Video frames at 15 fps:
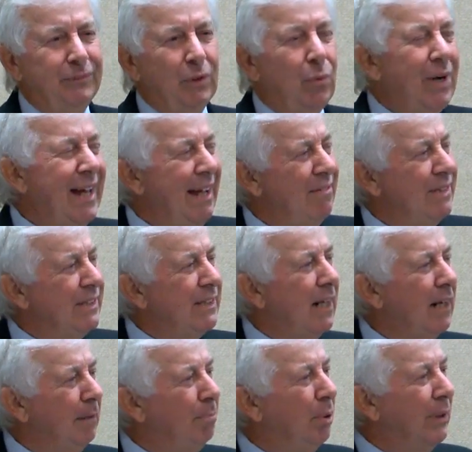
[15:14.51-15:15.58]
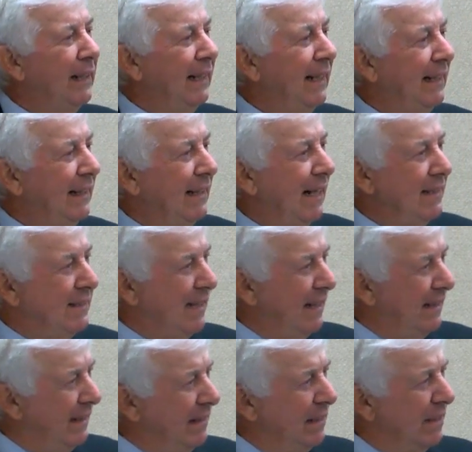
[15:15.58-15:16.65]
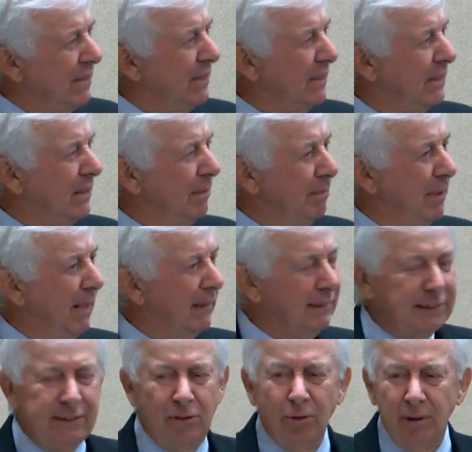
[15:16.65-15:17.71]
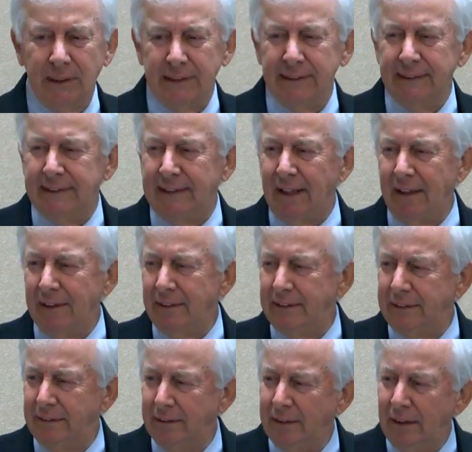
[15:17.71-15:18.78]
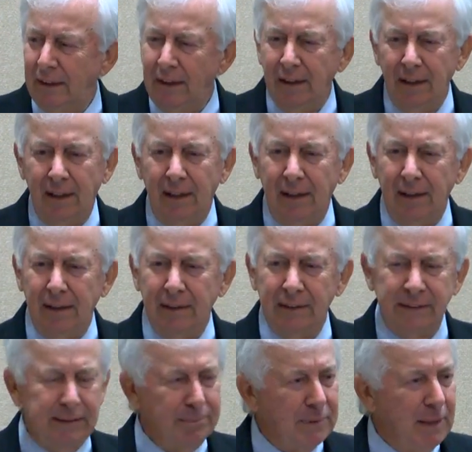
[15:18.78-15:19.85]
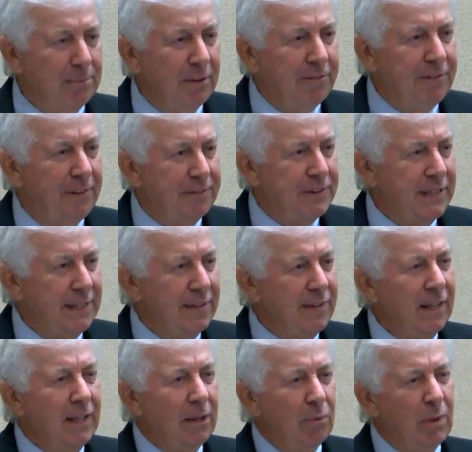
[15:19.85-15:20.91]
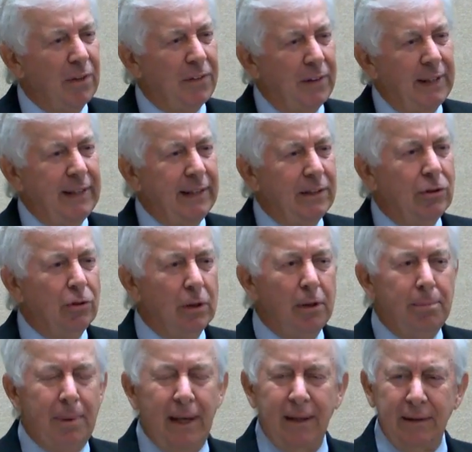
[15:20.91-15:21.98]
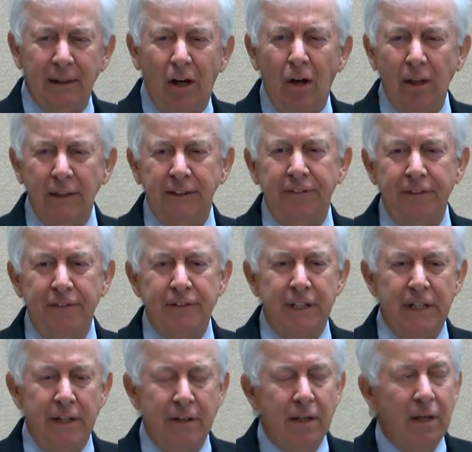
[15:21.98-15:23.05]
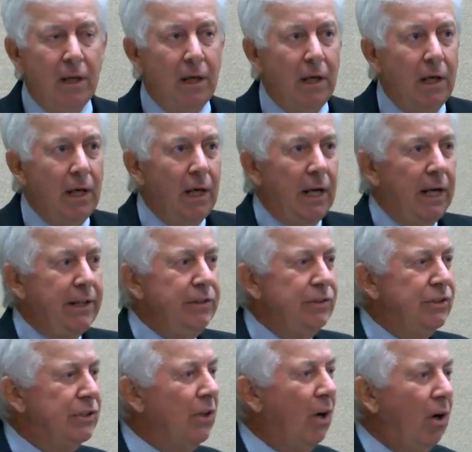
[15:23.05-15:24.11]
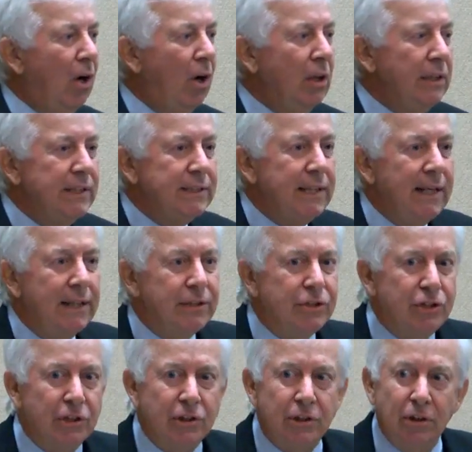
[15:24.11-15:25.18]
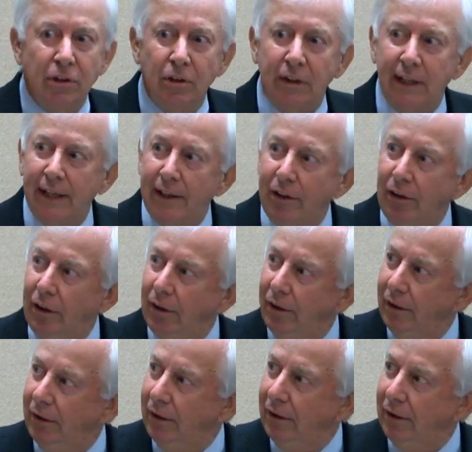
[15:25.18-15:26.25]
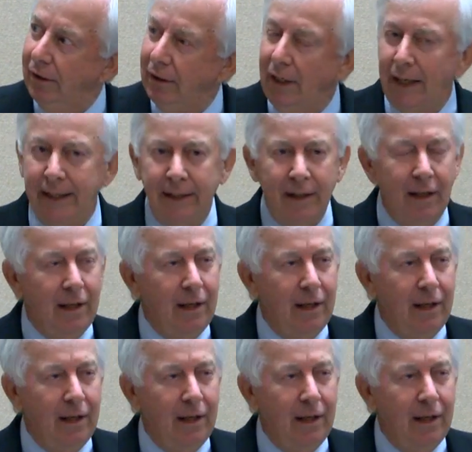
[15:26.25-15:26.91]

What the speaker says: we haven't started putting any of that data in the system yet. School doesn't start until September 15th. We're thinking of doing it about August 15th. And you saw all these heads just look at her like,